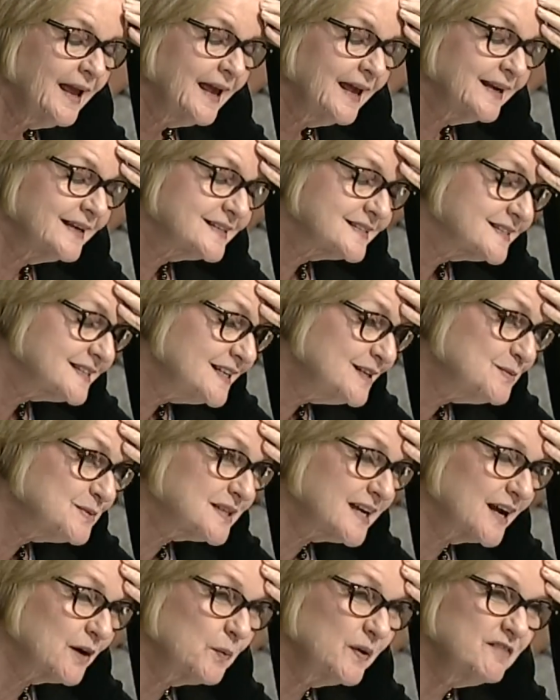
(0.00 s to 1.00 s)
And it seems
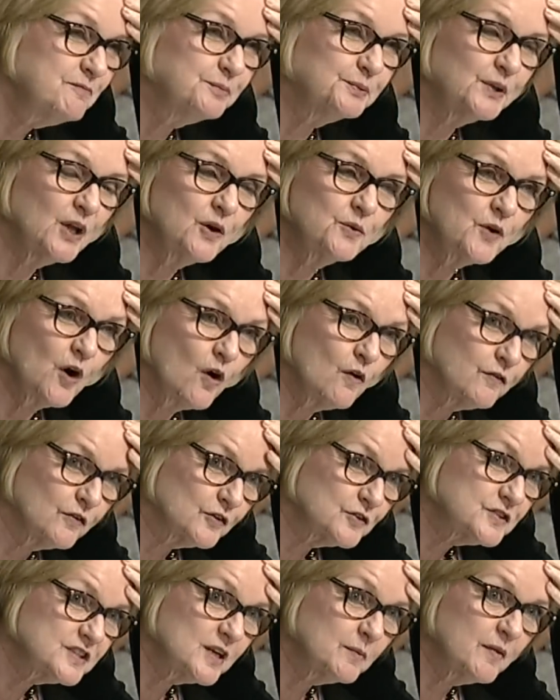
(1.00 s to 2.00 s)
like we've blown
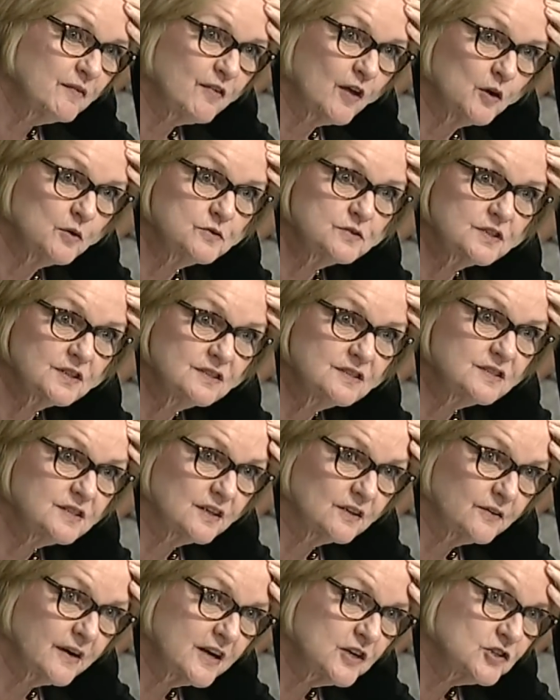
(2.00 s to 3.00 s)
over some of those
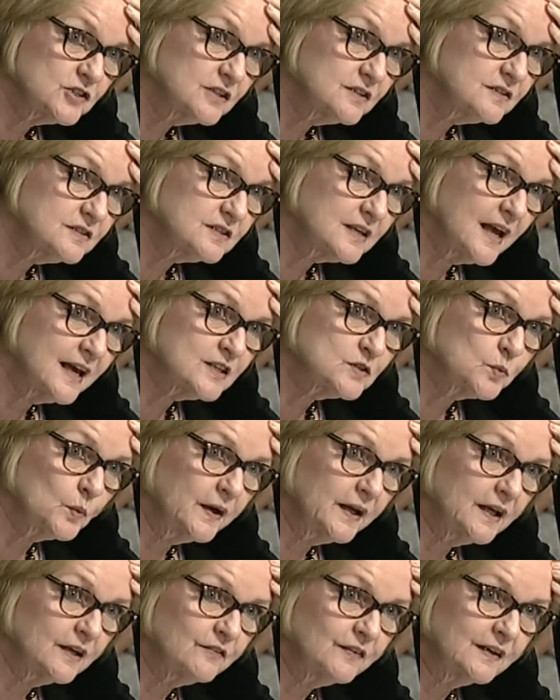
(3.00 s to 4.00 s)
considerations as
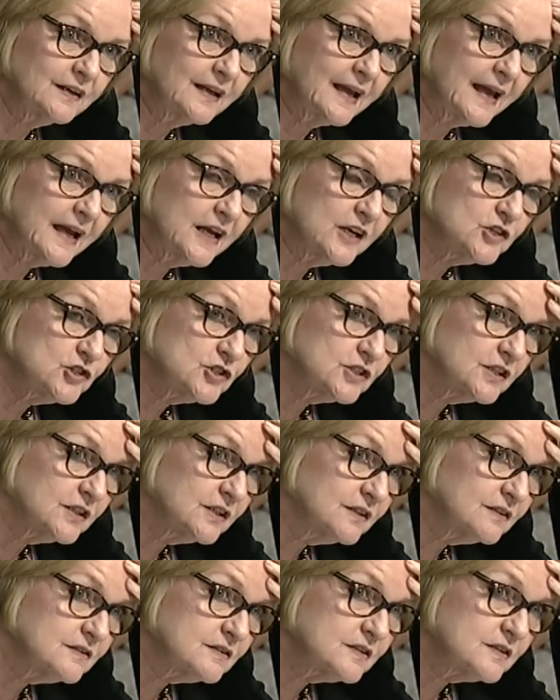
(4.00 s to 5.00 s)
we have engaged
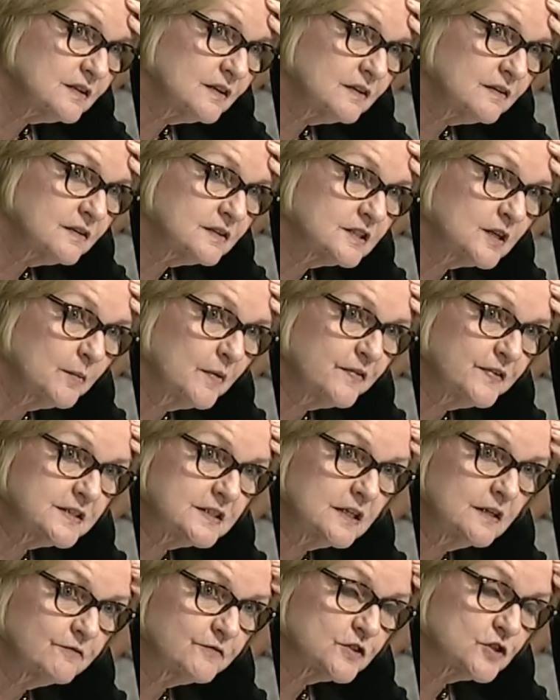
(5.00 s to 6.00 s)
in some of this
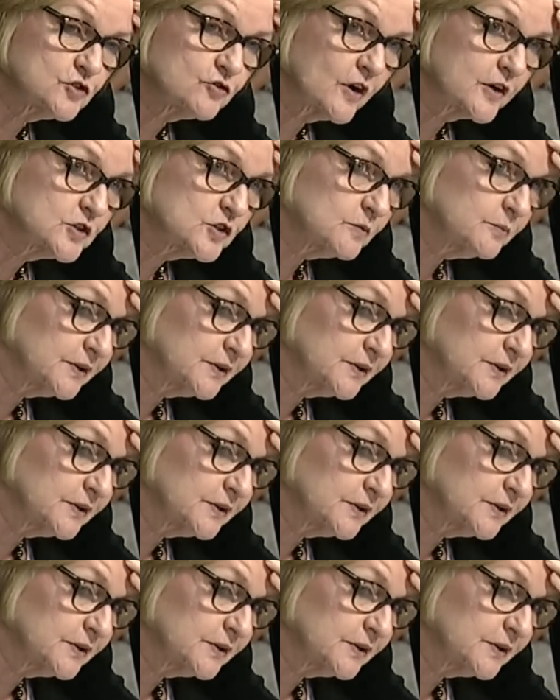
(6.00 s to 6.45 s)
infrastructure